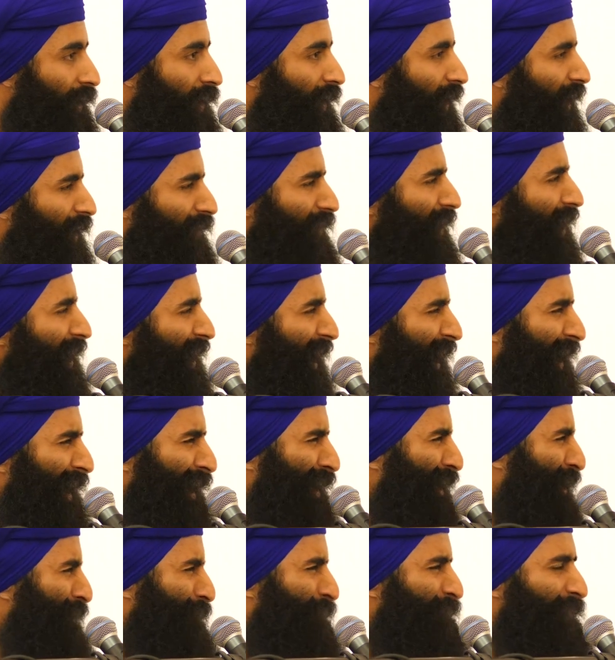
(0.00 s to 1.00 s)
And they
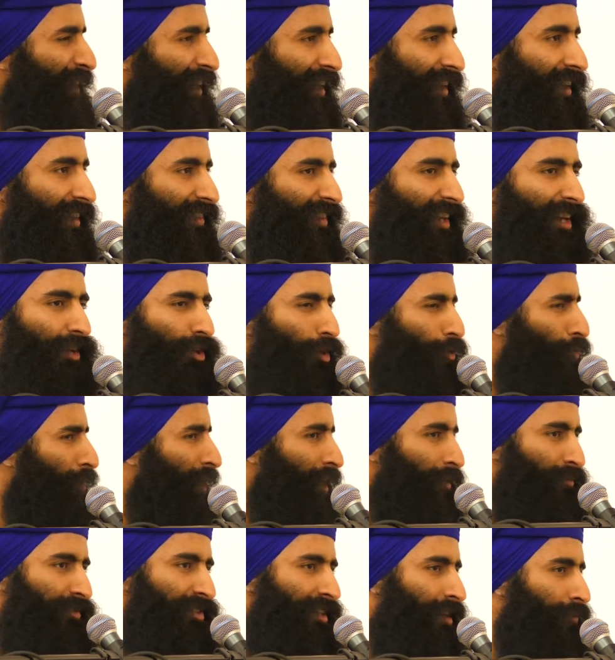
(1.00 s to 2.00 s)
hate him. They don't want
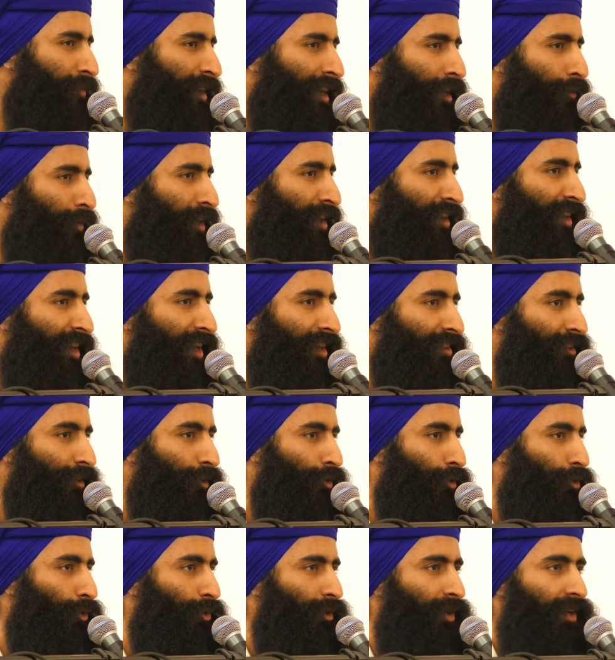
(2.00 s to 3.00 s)
him to come anywhere near the
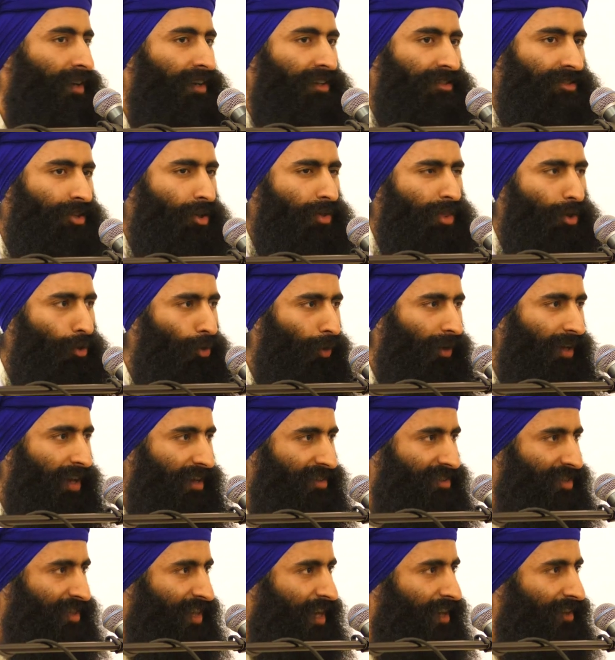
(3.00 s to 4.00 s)
Guru. So they all
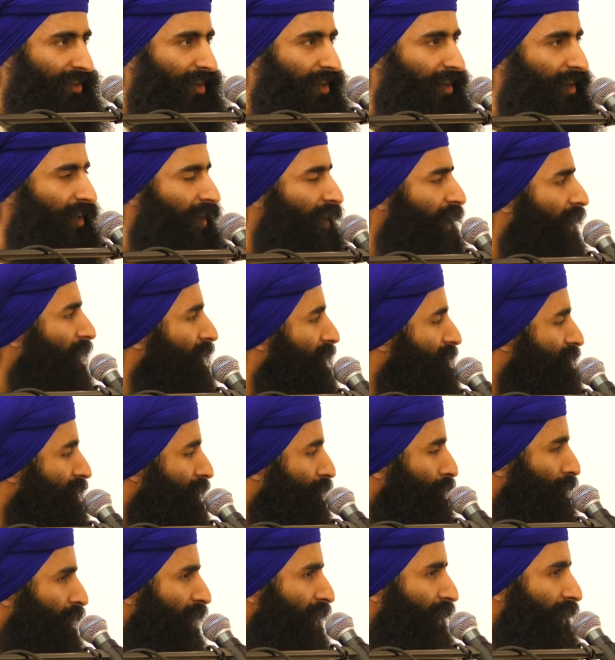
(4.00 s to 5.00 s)
get together and they say,
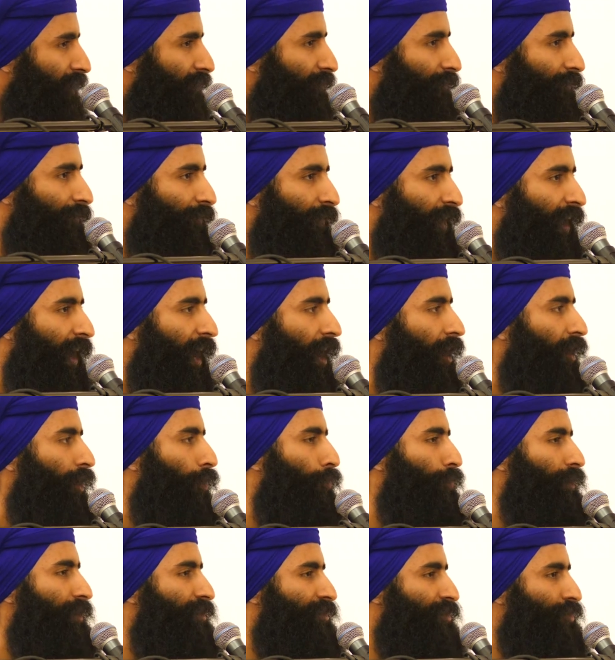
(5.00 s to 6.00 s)
right, how
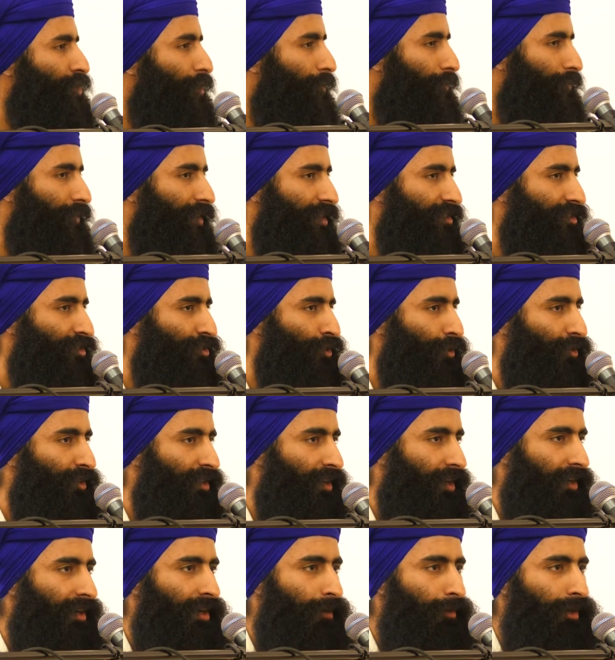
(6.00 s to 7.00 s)
can we stop this
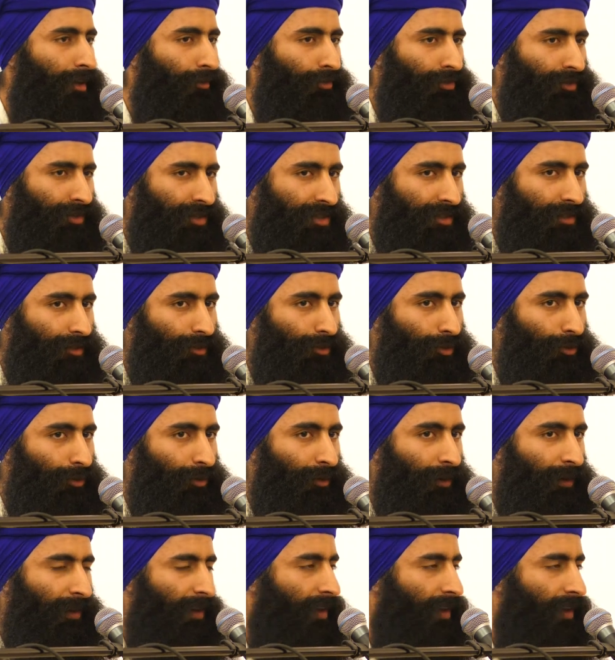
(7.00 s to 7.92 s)
Sutra coming to the Guru?